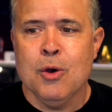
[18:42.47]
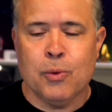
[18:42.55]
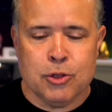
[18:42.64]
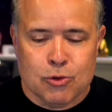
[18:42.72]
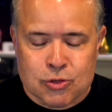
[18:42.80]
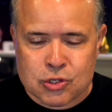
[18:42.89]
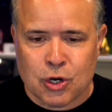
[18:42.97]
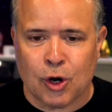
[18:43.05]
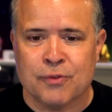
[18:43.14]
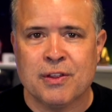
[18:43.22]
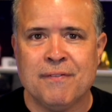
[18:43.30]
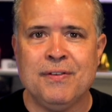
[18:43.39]
When you
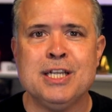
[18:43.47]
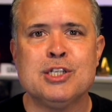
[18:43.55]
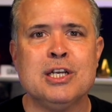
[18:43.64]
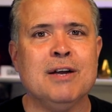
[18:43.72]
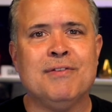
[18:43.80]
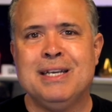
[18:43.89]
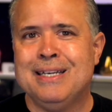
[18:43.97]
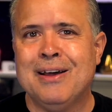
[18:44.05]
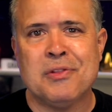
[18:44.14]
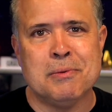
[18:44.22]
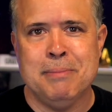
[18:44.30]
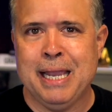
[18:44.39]
serve the vision of
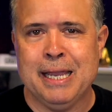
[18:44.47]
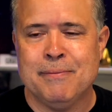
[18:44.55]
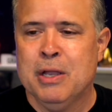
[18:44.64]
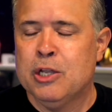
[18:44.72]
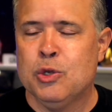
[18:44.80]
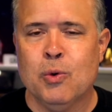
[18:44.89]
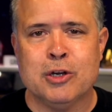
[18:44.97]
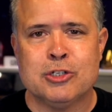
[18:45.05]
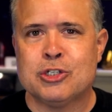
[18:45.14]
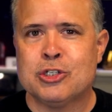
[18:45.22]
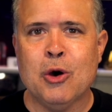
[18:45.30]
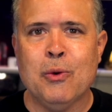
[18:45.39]
another man, you are
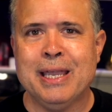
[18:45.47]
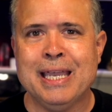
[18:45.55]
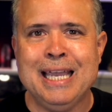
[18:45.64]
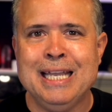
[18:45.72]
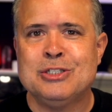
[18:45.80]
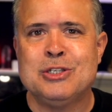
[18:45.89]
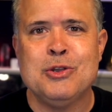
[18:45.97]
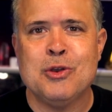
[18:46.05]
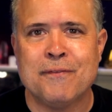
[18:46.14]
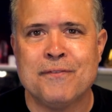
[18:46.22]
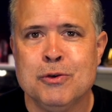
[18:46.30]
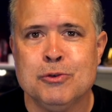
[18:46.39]
sowing into
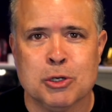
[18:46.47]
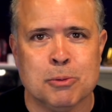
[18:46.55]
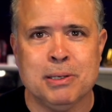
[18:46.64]
your future.